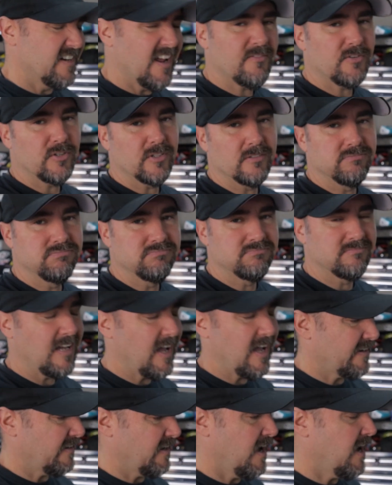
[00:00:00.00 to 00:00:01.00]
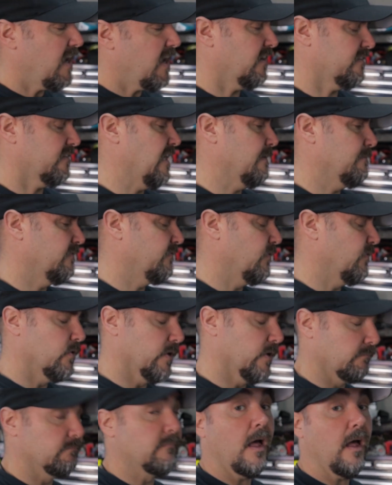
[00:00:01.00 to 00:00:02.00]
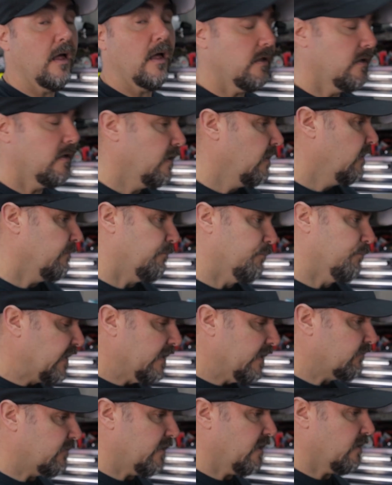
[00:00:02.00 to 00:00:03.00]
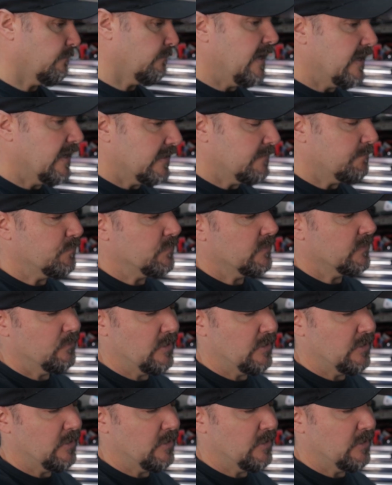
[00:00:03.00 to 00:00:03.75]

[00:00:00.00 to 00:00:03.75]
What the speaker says: never gotten hot like that before, and didn't even think about it.